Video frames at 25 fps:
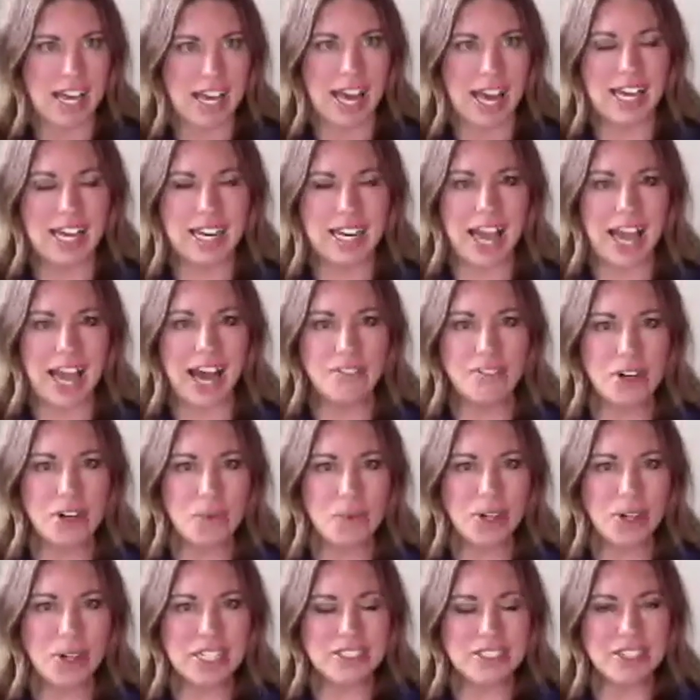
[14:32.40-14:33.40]
and
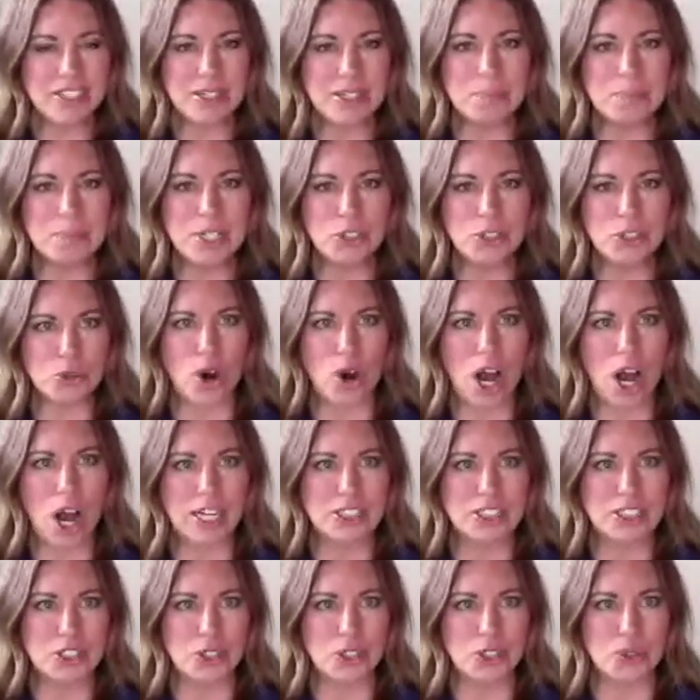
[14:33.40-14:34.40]
everyone is going to be
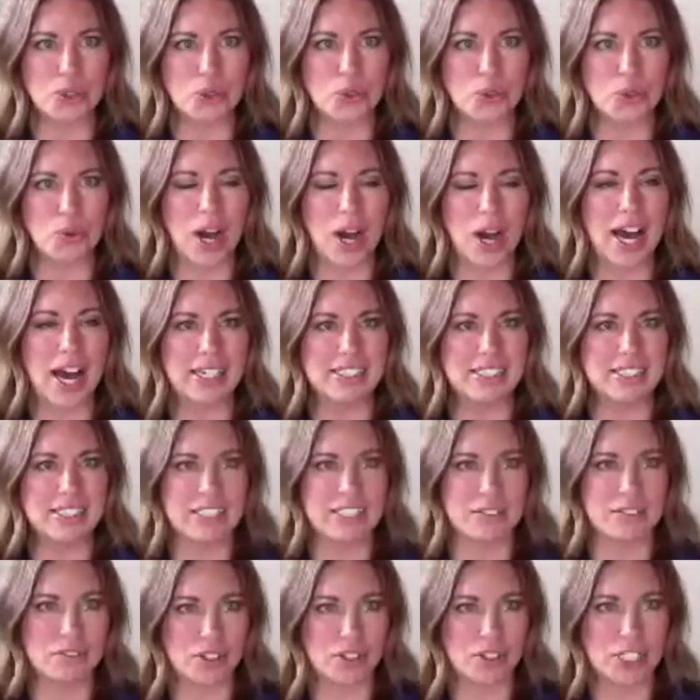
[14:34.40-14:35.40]
drawn to a
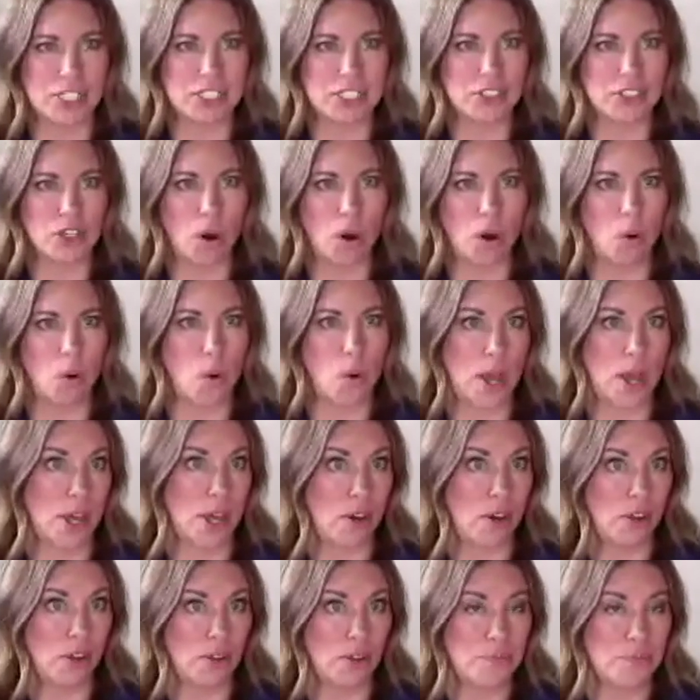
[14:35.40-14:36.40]
different
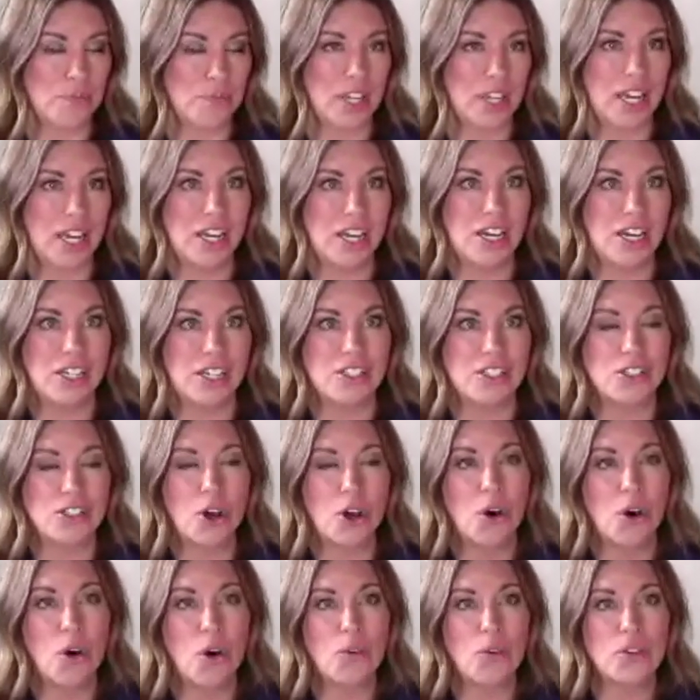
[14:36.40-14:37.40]
oil.
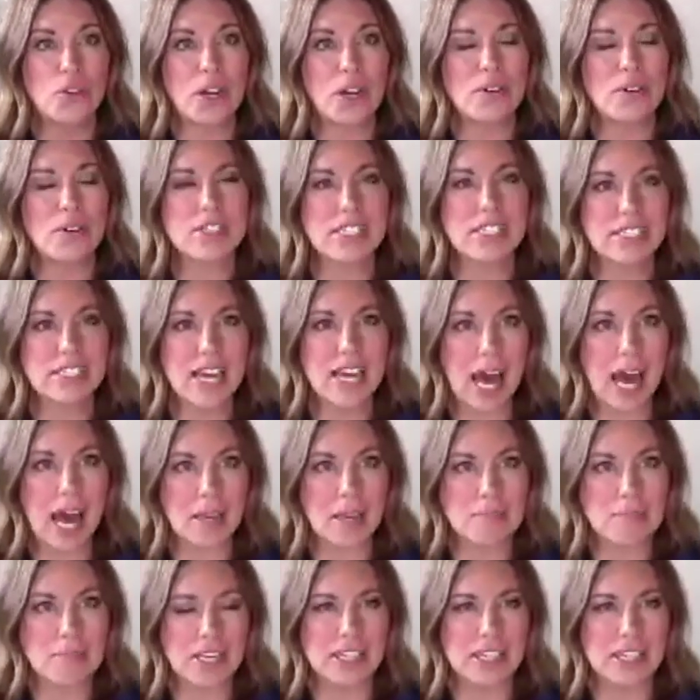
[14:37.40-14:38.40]
So there was a
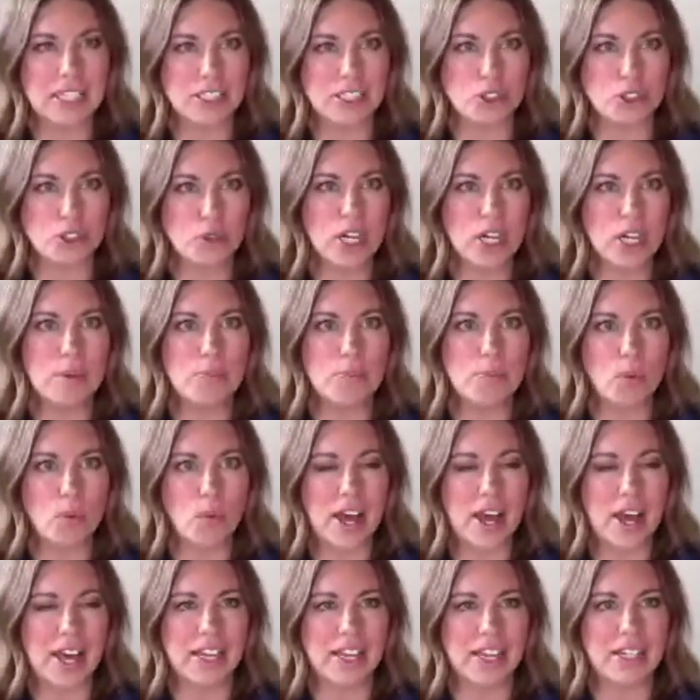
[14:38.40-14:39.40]
time in the trip
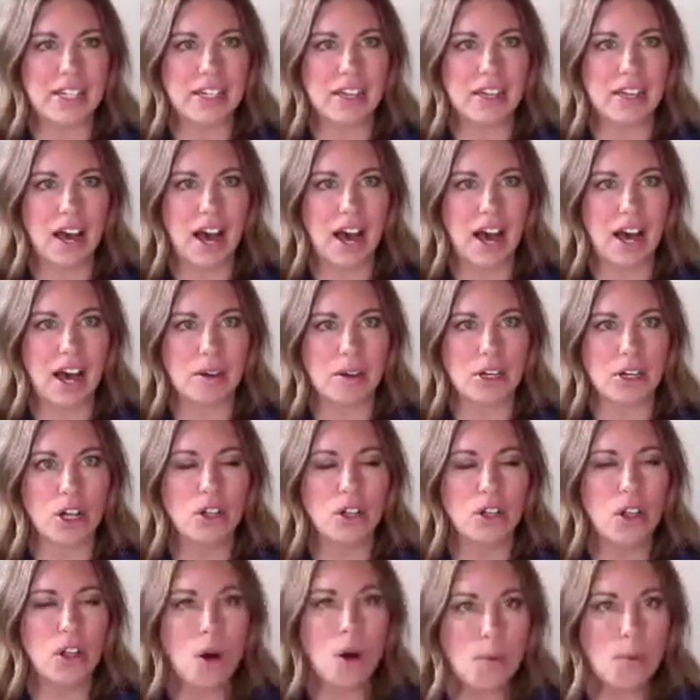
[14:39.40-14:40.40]
when
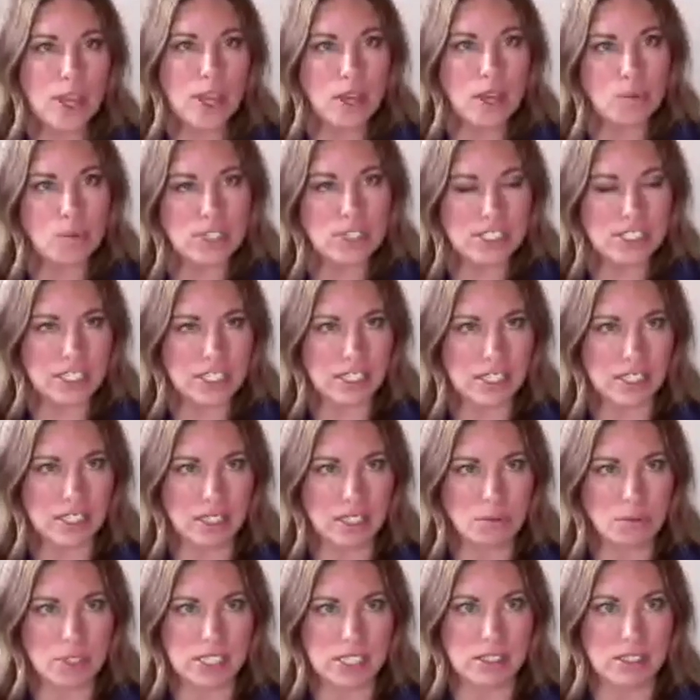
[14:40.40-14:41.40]
Chloe was dealing
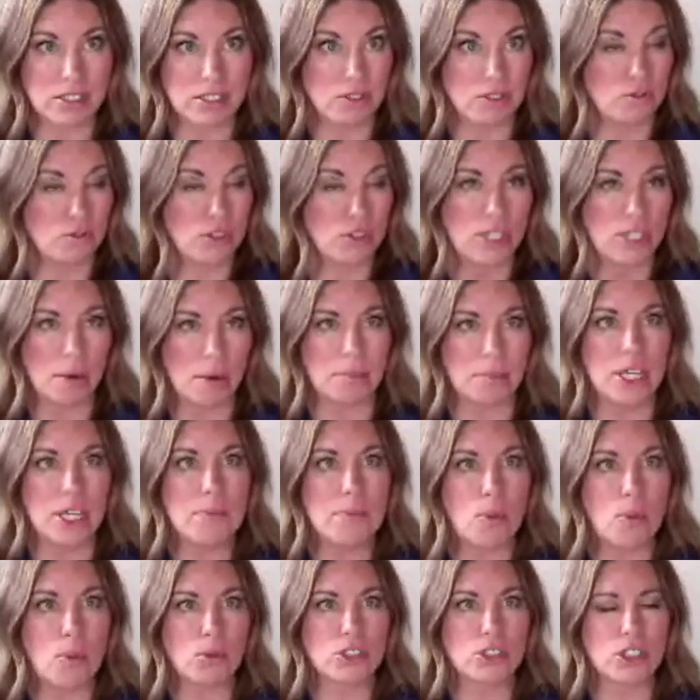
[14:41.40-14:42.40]
with some
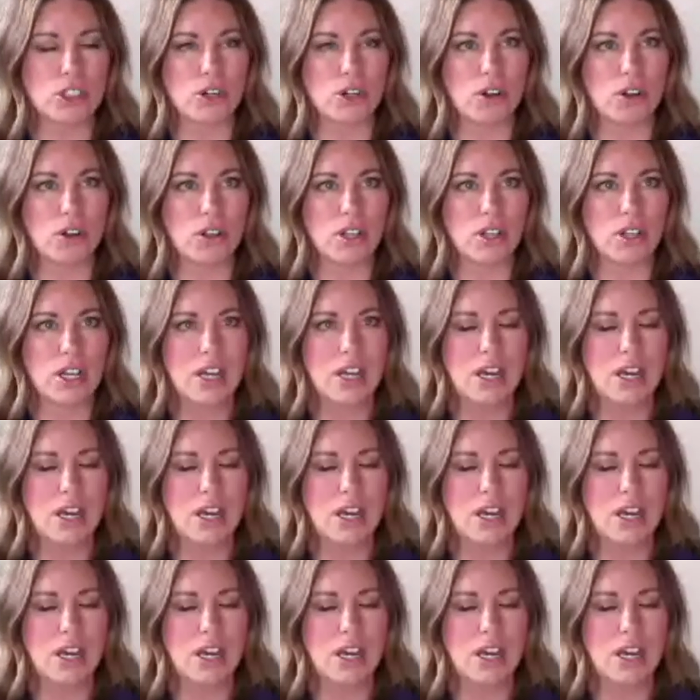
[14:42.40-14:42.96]
emotional